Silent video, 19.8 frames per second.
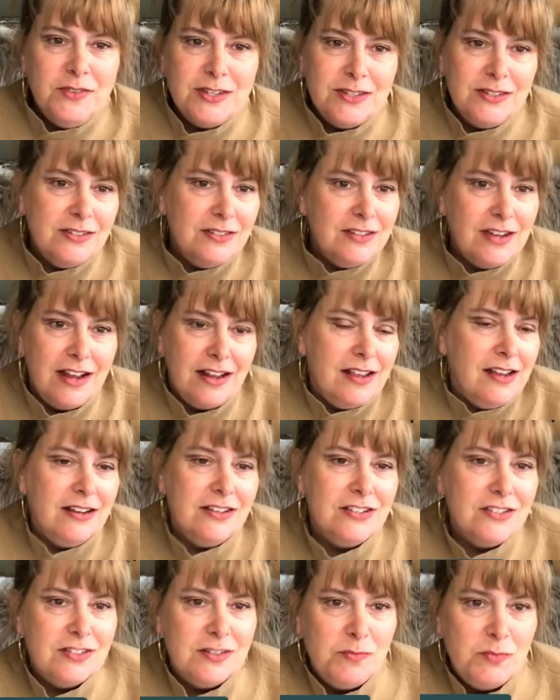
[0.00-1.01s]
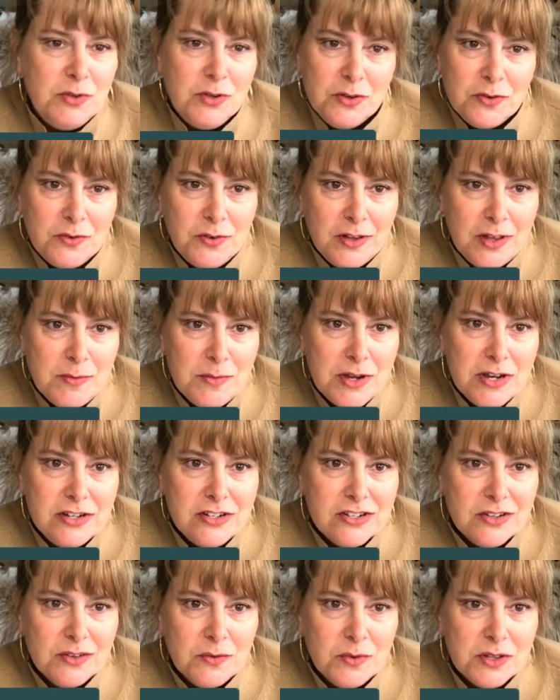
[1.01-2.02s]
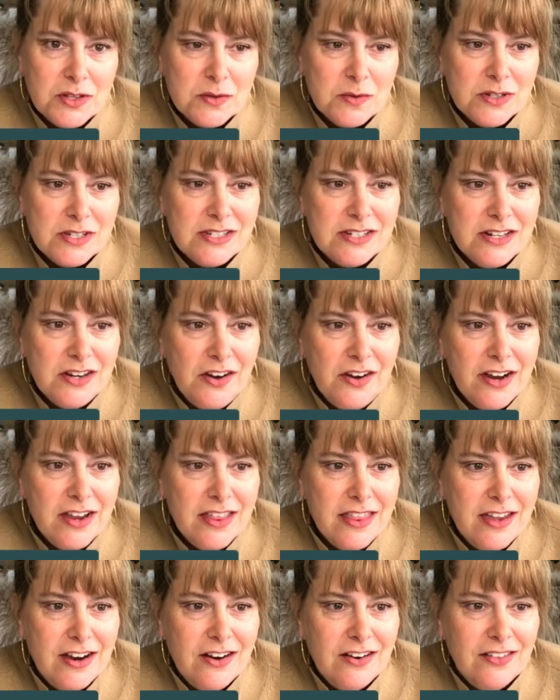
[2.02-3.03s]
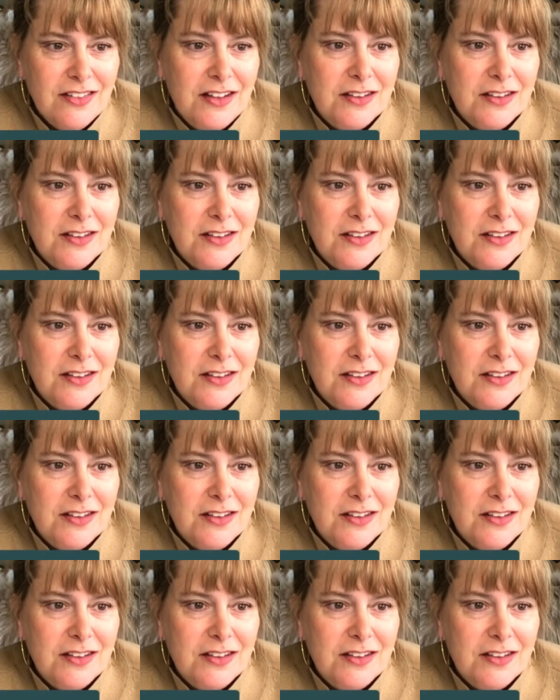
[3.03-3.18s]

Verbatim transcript: This is, I think, just a beautiful image with the wisteria there.